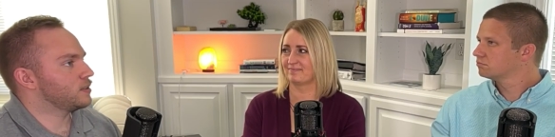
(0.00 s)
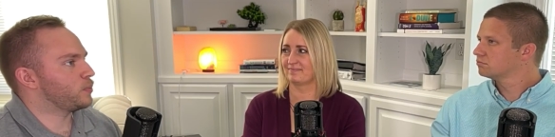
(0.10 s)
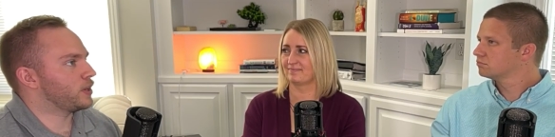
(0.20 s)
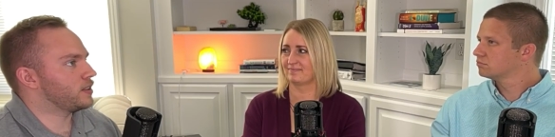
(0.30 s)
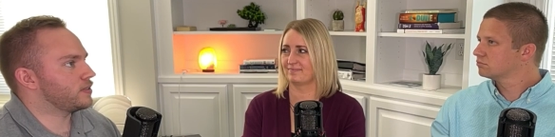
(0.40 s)

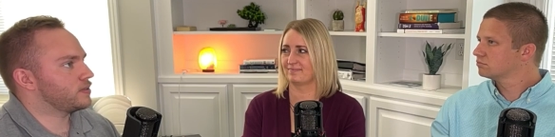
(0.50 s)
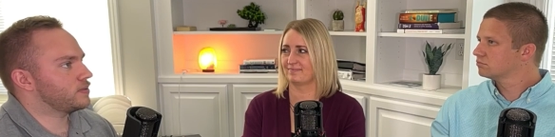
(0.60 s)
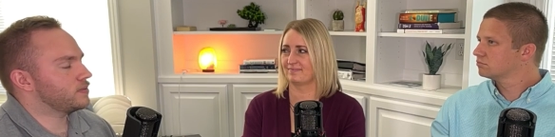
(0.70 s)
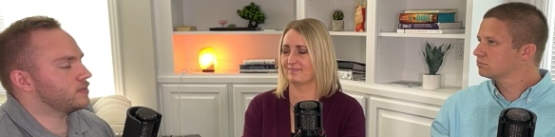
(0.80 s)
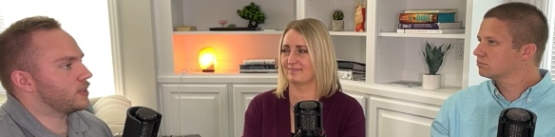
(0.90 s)
Speaker 1: but if
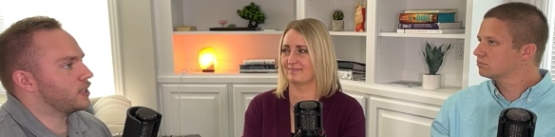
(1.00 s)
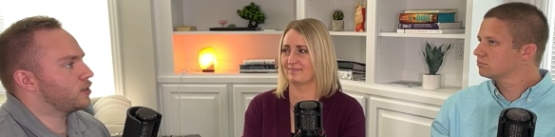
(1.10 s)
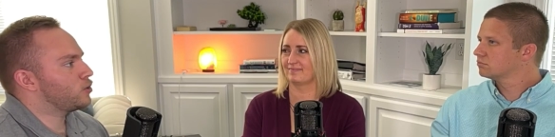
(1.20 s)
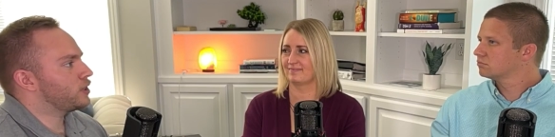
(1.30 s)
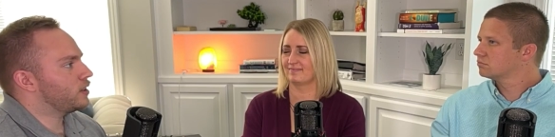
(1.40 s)
like you're
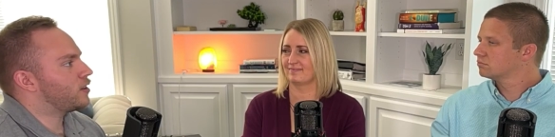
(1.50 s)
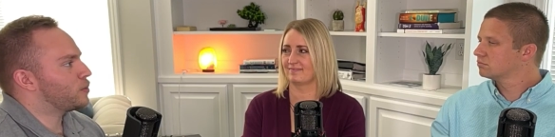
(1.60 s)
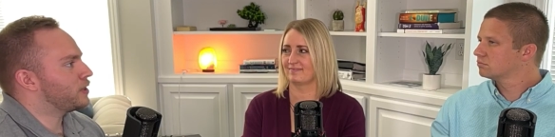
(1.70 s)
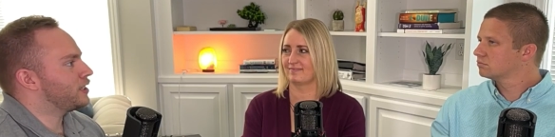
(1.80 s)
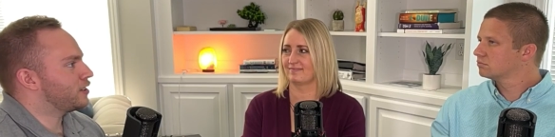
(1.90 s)
only
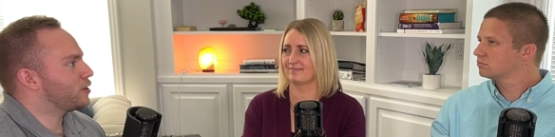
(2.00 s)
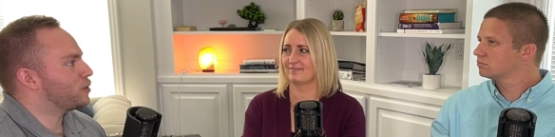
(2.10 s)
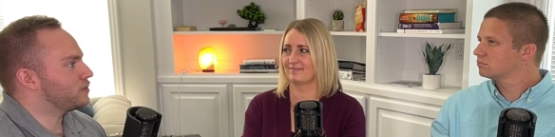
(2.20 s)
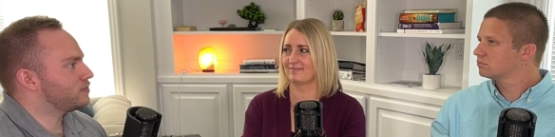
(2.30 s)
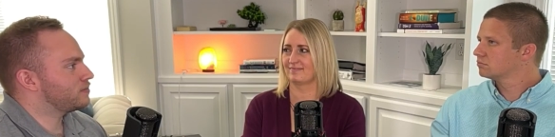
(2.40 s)
harming your
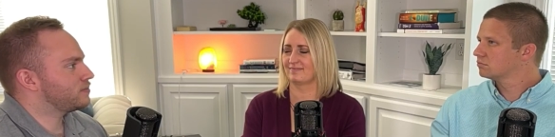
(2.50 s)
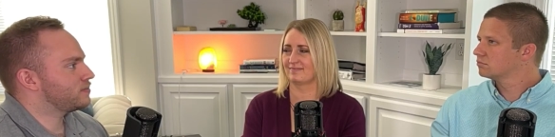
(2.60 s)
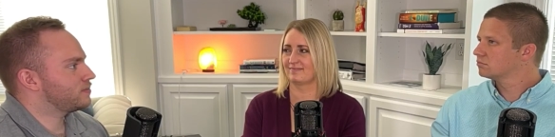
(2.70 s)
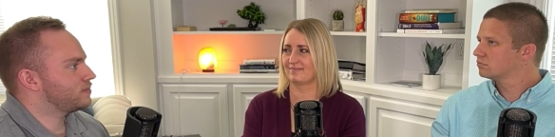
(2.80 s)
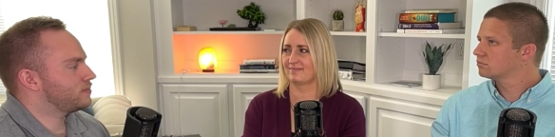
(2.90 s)
own
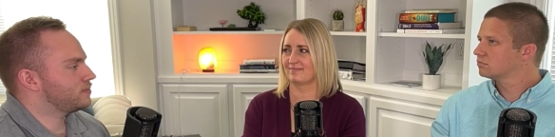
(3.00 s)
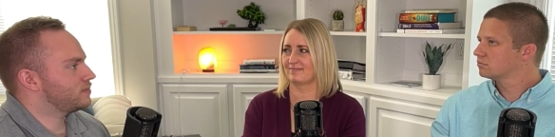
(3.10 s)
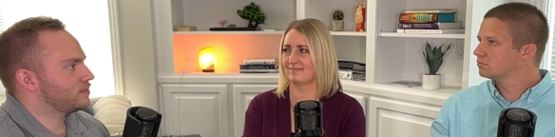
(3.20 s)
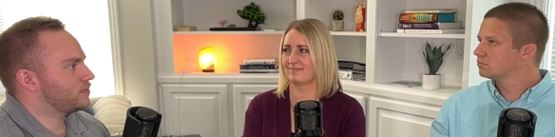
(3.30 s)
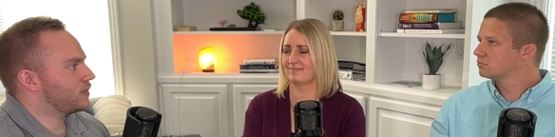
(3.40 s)

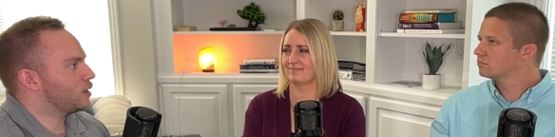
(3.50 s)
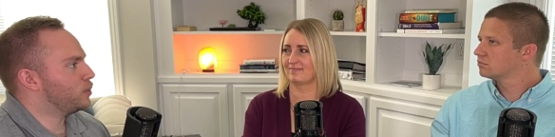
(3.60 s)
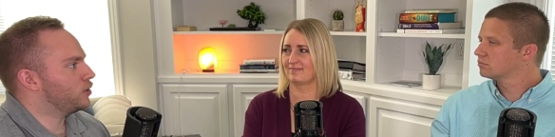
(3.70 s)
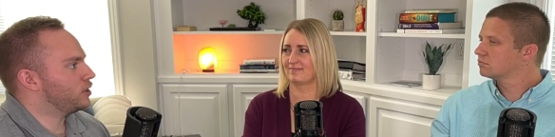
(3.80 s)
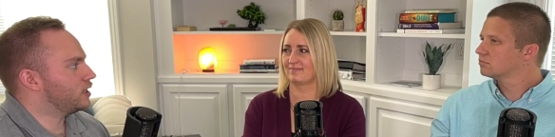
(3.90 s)

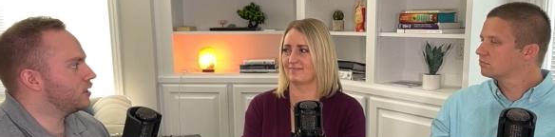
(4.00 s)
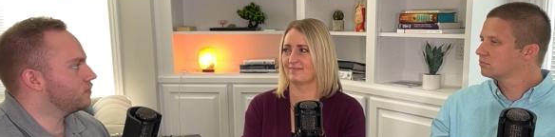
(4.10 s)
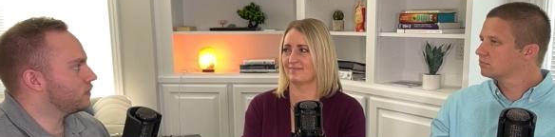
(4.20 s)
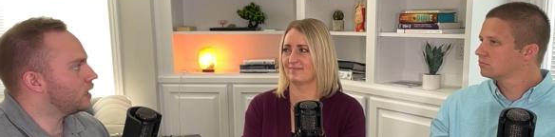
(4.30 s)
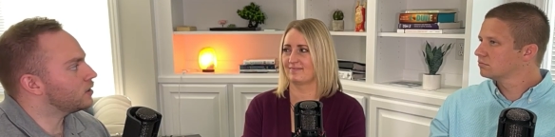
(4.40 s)
ability to
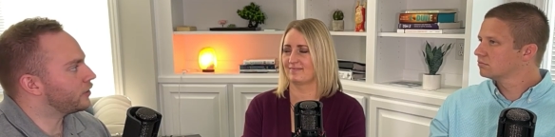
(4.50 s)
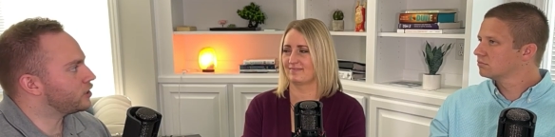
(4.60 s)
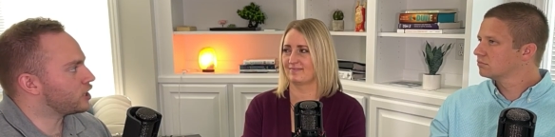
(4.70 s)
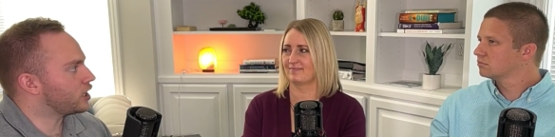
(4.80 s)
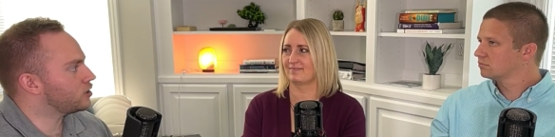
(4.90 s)
heal and
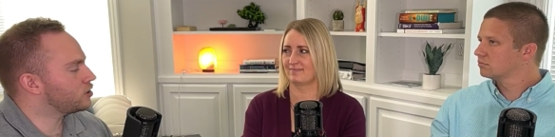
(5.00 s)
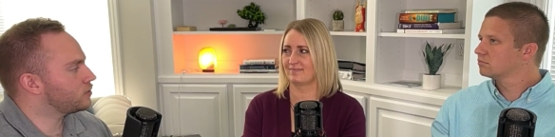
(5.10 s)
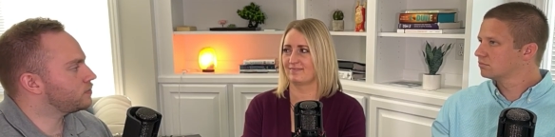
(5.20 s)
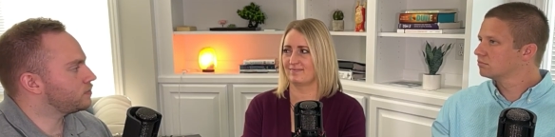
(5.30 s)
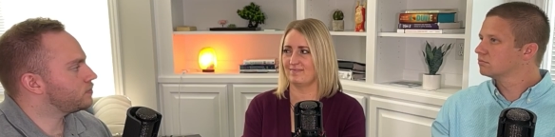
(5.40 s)
change.
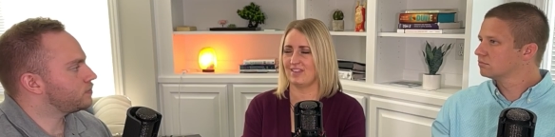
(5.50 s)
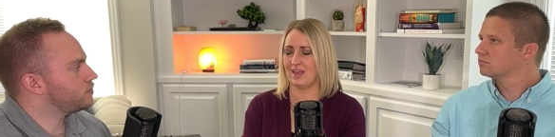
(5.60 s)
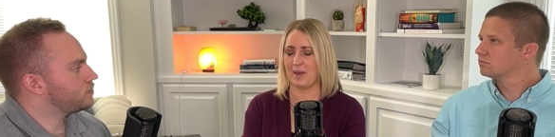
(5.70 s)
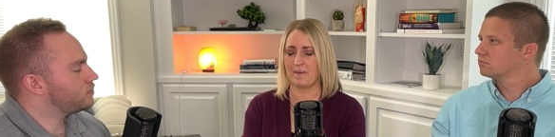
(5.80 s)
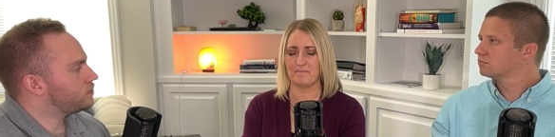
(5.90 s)

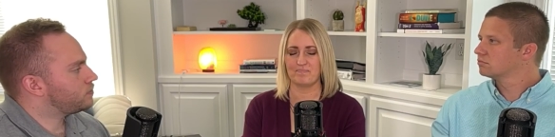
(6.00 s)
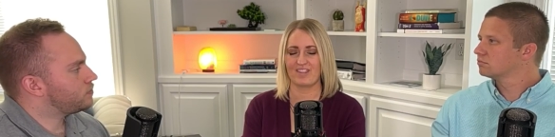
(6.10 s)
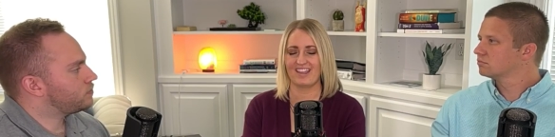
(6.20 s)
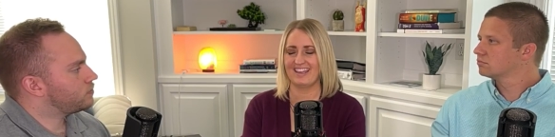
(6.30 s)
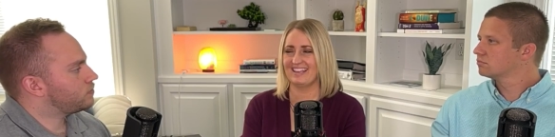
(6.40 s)
Speaker 2: Yeah.
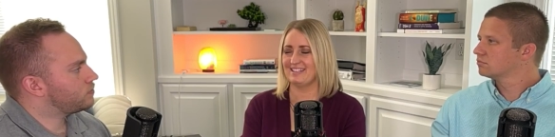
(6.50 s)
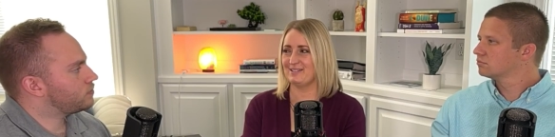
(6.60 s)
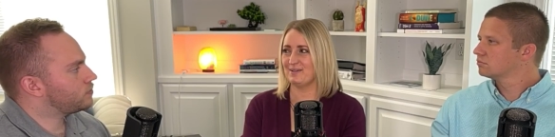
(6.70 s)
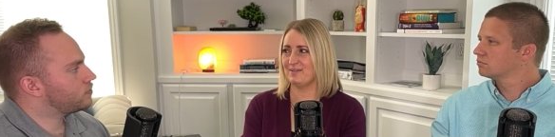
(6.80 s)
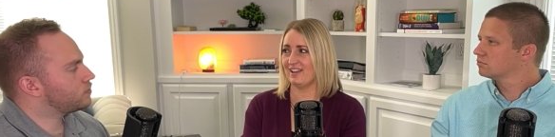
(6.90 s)

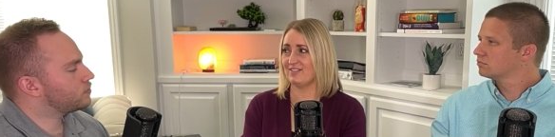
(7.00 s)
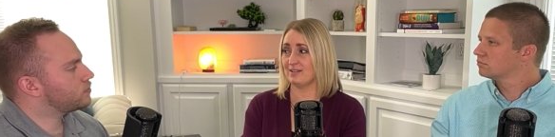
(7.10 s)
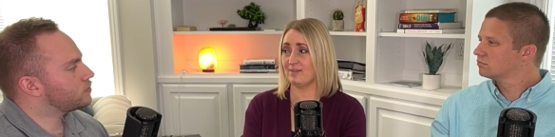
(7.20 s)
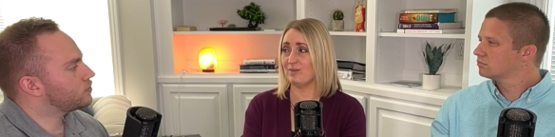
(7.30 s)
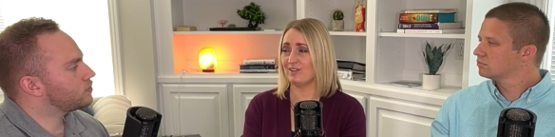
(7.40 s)
So if
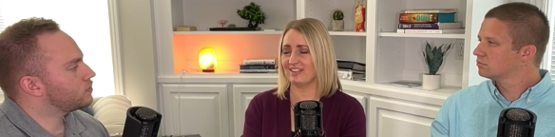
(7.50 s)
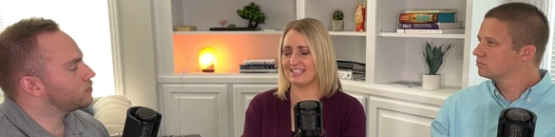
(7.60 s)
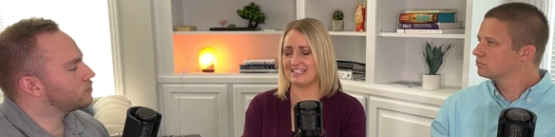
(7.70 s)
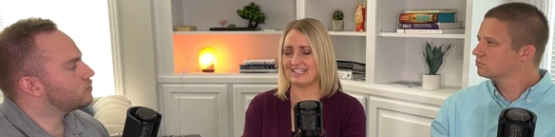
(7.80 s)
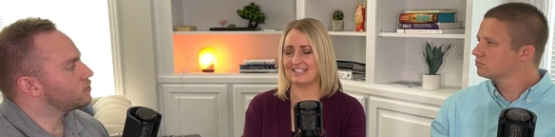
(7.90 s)
somebody were
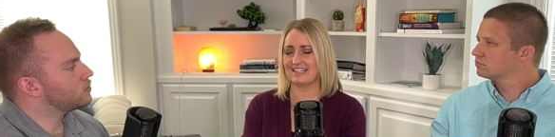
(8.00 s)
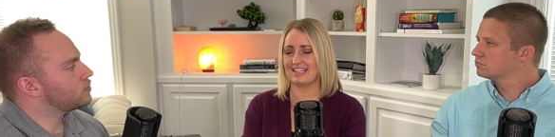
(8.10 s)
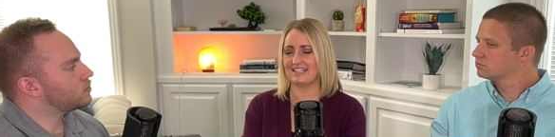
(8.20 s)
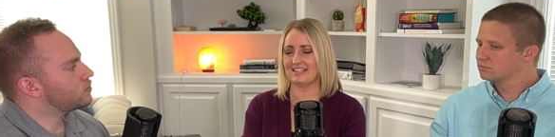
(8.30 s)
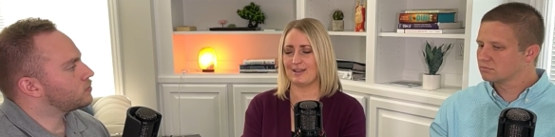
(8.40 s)
listening to
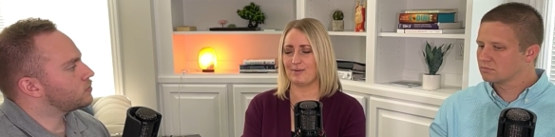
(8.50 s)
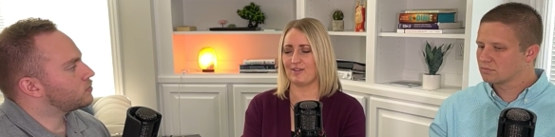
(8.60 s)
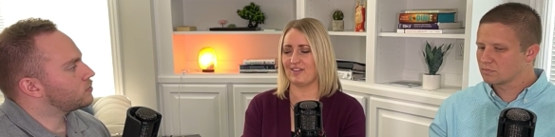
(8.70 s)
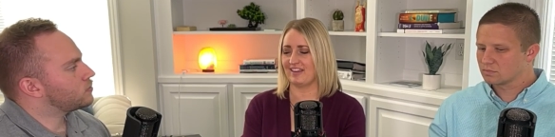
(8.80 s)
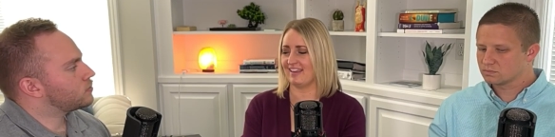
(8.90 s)
this and they were
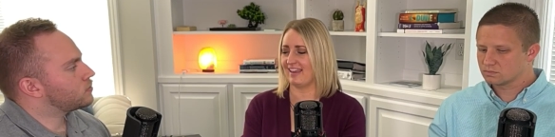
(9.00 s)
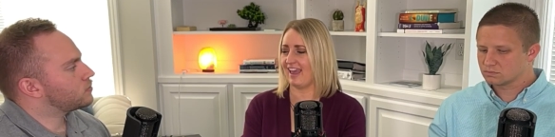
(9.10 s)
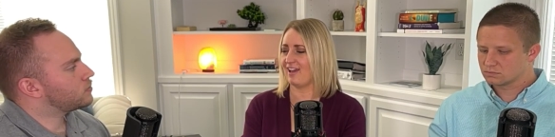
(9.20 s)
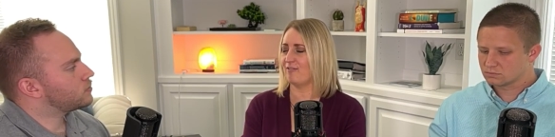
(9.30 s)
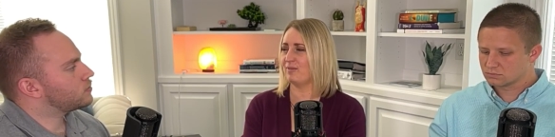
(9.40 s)
thinking, hey,
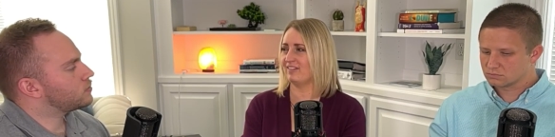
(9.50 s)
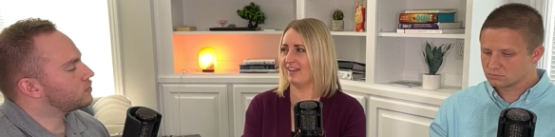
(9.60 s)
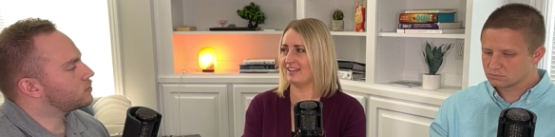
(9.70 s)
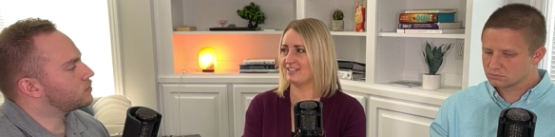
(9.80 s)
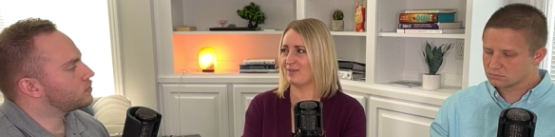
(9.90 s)
I've been
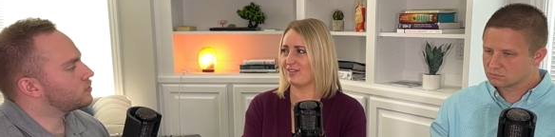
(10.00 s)
lying to my